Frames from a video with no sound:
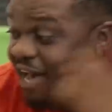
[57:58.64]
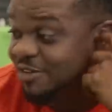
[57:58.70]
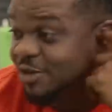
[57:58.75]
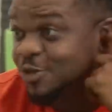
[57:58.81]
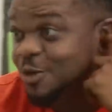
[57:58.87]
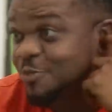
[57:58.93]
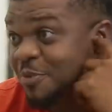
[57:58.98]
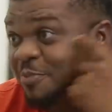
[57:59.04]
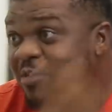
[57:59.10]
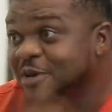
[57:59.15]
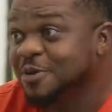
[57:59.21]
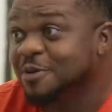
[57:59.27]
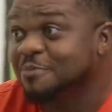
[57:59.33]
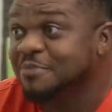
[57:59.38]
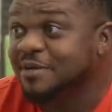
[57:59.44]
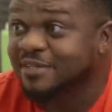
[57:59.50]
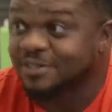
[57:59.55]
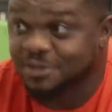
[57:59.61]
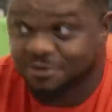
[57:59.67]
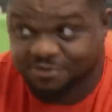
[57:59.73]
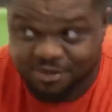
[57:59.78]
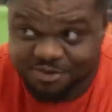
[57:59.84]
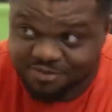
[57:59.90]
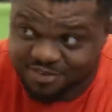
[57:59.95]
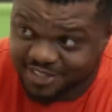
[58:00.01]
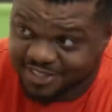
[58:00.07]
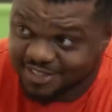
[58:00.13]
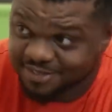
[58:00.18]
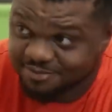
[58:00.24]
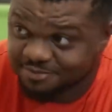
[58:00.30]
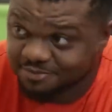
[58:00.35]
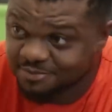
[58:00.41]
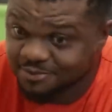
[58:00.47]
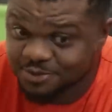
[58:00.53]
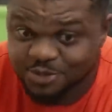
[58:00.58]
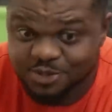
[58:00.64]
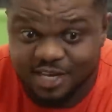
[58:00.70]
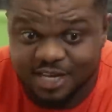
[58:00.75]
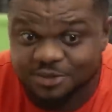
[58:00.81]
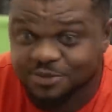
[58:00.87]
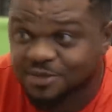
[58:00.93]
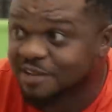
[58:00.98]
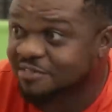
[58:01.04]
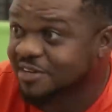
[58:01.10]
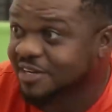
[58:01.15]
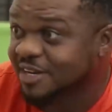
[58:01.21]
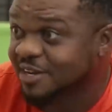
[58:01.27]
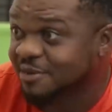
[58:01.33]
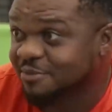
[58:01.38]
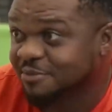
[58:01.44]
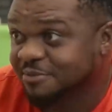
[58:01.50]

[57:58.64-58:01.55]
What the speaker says: I've also prepared your meal, your favorite. Would you like to have it